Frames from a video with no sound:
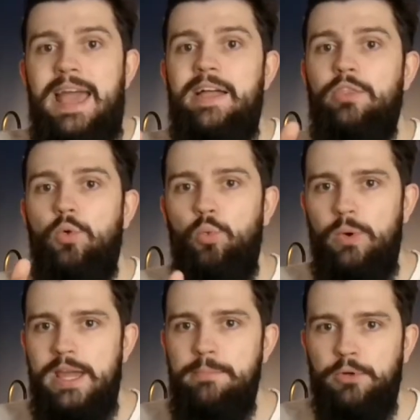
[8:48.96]
handle
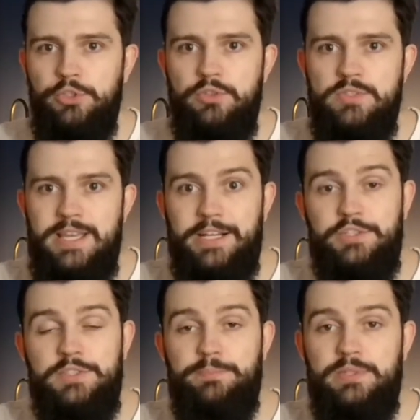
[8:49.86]
way more
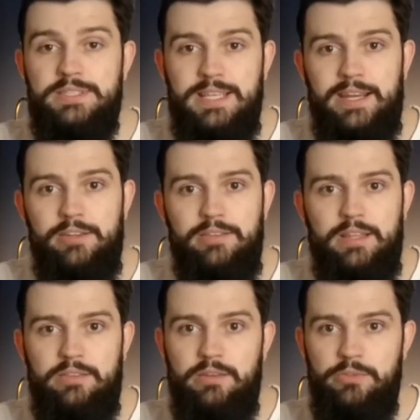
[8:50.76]
transactions per second
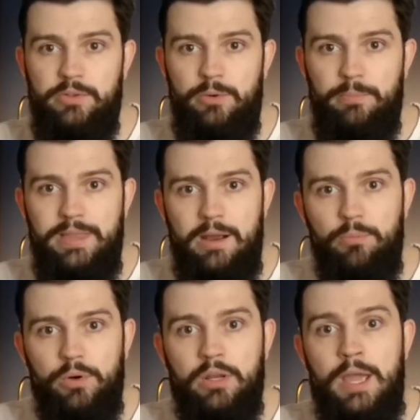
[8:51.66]
than the Ethereum
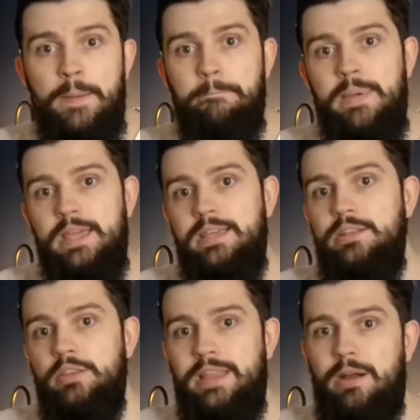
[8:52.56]
network, making
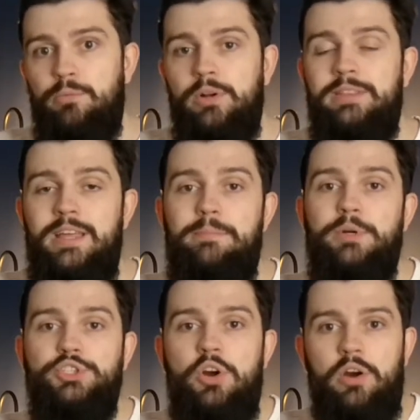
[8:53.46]
the network that
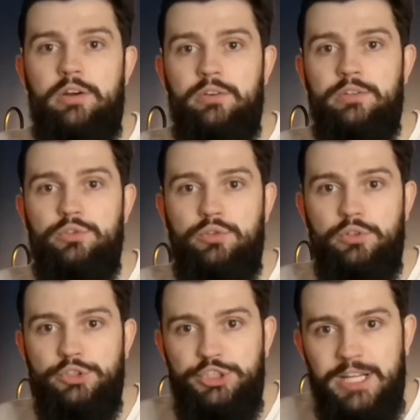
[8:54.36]
much harder to
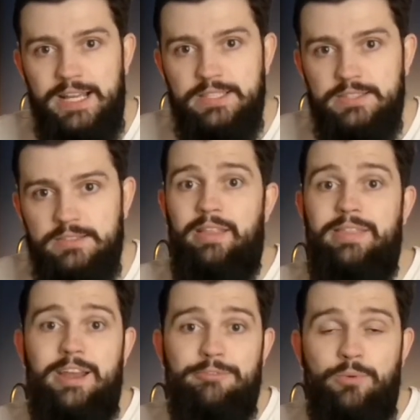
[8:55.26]
congest,
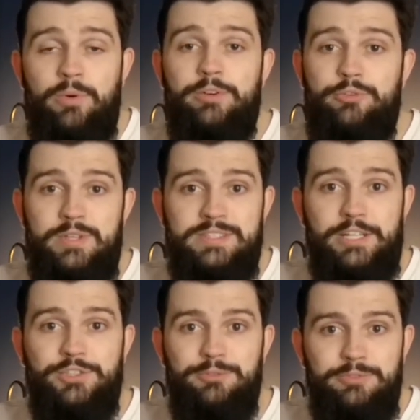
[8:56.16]
and therefore the
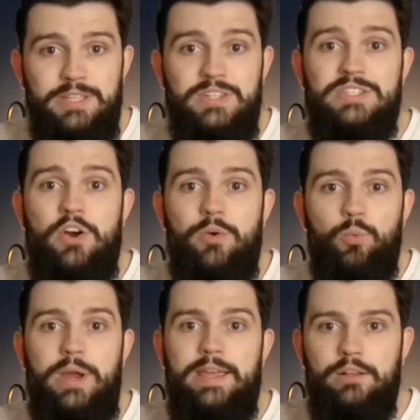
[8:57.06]
transaction fees are
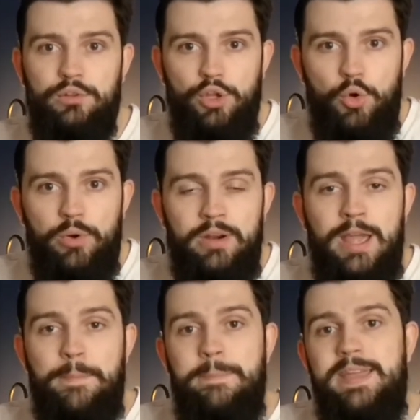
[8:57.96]
way lower,
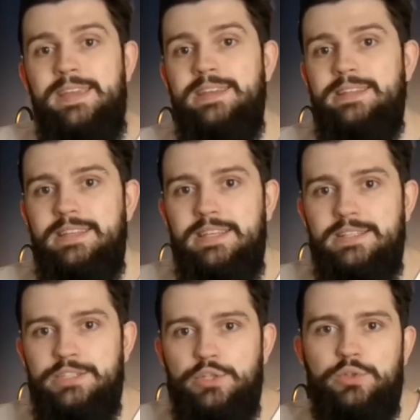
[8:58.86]
making it
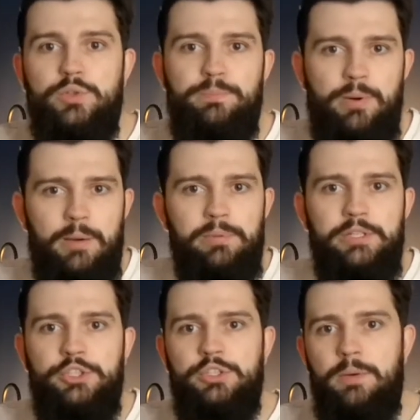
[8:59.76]
easier to
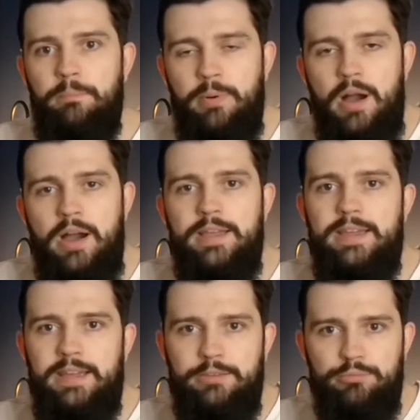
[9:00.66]
publish, buy,
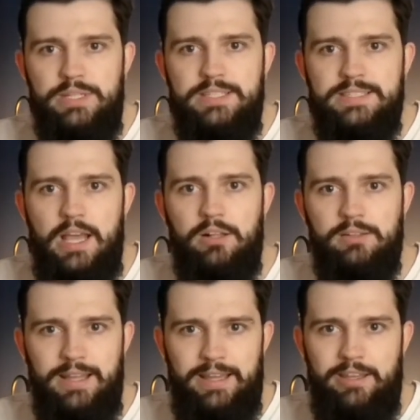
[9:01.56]
and
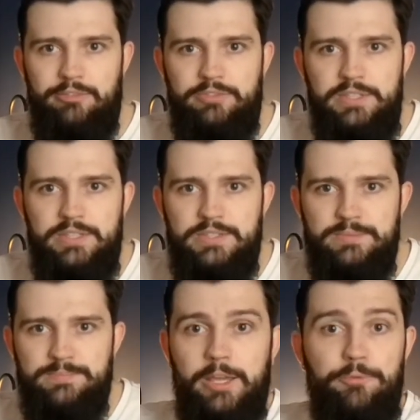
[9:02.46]
resell
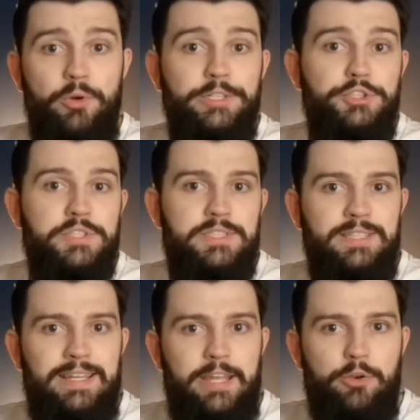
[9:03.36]
NFTs. If you're interested in a